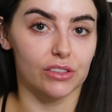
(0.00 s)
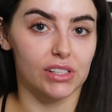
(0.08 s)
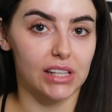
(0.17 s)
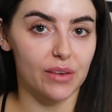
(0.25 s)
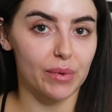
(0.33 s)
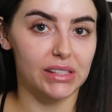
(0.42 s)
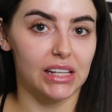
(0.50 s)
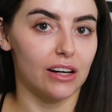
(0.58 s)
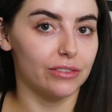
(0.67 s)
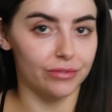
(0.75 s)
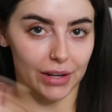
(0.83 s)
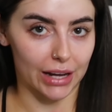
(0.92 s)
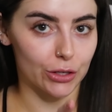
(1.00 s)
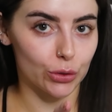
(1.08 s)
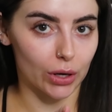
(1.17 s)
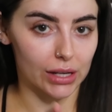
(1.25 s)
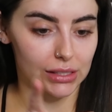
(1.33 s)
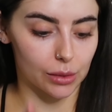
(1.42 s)
So to save myself and
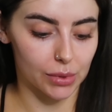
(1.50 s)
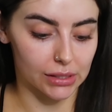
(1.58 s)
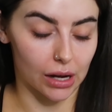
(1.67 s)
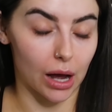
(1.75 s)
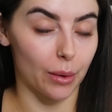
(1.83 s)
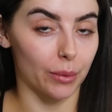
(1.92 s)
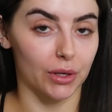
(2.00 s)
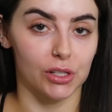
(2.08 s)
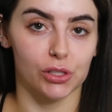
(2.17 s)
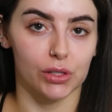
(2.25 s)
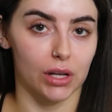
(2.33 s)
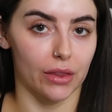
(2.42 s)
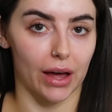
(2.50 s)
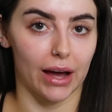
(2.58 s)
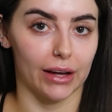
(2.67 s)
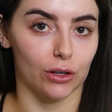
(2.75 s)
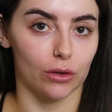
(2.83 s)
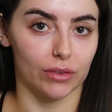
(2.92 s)
you guys a little bit of time, I'm going to do the other
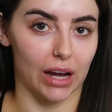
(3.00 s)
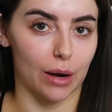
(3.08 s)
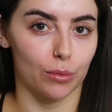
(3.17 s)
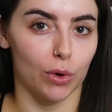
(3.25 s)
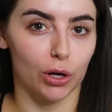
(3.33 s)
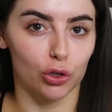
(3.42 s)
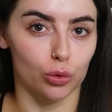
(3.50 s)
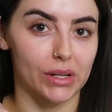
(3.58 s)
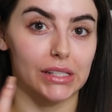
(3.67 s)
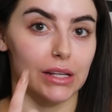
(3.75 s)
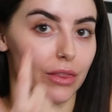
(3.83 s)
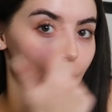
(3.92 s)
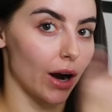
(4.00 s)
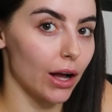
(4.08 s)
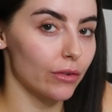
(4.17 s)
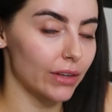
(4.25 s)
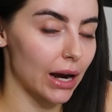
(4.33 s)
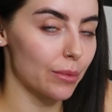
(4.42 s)
hand off camera. Normally it's the other
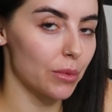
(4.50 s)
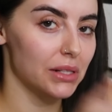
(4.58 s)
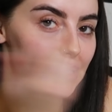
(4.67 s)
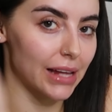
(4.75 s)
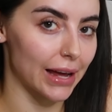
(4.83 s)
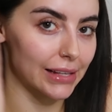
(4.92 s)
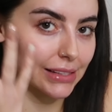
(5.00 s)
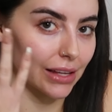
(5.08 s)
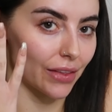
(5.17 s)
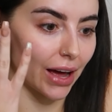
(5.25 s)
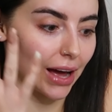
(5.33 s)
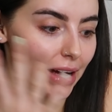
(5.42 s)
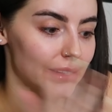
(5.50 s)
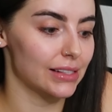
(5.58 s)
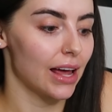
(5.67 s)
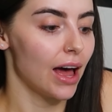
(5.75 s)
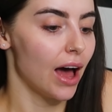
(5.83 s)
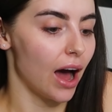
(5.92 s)
eye off camera. Today it's the other
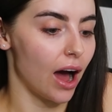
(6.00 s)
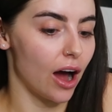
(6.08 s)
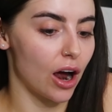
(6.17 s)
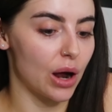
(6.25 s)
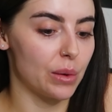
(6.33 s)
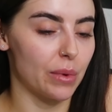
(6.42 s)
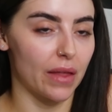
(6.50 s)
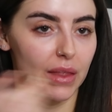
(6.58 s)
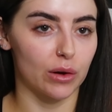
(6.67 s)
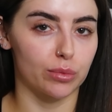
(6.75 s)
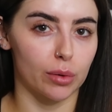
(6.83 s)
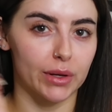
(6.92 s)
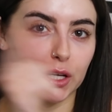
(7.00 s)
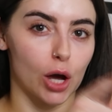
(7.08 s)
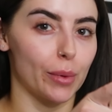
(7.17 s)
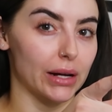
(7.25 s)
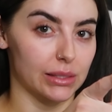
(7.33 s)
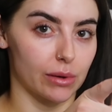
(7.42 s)
hand. Um, and then I'll probably
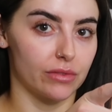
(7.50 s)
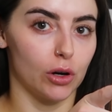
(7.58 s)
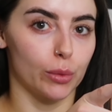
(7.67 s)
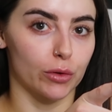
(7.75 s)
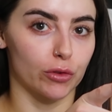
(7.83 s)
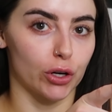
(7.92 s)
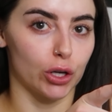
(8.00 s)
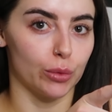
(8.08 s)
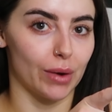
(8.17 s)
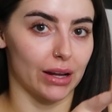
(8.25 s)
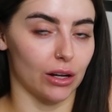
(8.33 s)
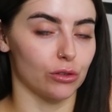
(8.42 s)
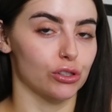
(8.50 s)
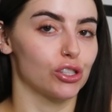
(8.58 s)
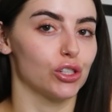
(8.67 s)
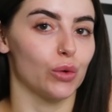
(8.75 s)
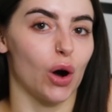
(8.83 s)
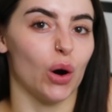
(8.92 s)
go back to my filming room and I'll
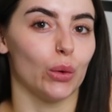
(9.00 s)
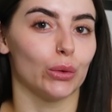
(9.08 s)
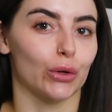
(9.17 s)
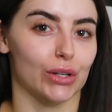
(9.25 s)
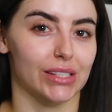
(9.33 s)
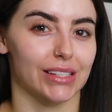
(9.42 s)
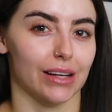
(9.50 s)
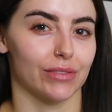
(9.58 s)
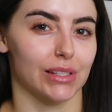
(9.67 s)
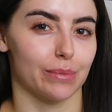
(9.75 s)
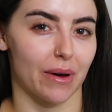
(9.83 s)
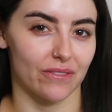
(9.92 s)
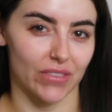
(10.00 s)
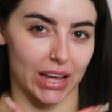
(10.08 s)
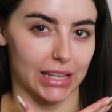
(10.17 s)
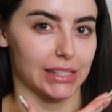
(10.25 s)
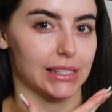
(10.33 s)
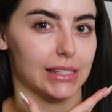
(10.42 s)
just do a whole lot of stuff to my
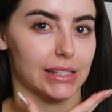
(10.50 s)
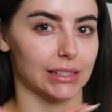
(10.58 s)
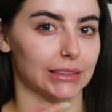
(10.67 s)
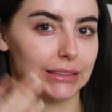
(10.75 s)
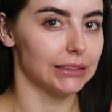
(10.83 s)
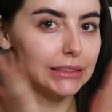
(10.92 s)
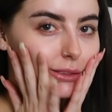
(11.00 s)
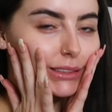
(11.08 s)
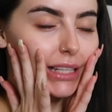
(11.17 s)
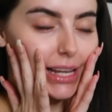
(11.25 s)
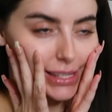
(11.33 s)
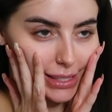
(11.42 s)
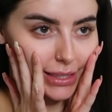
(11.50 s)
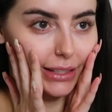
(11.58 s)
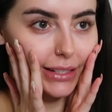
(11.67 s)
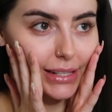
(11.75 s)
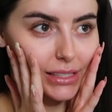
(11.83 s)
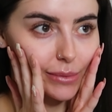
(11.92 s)
face. That's the
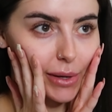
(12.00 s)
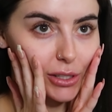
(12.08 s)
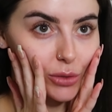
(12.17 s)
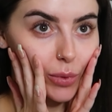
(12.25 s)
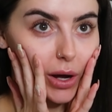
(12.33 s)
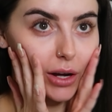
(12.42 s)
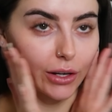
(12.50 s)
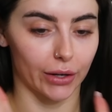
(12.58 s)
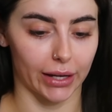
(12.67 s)
thing that needs the most work.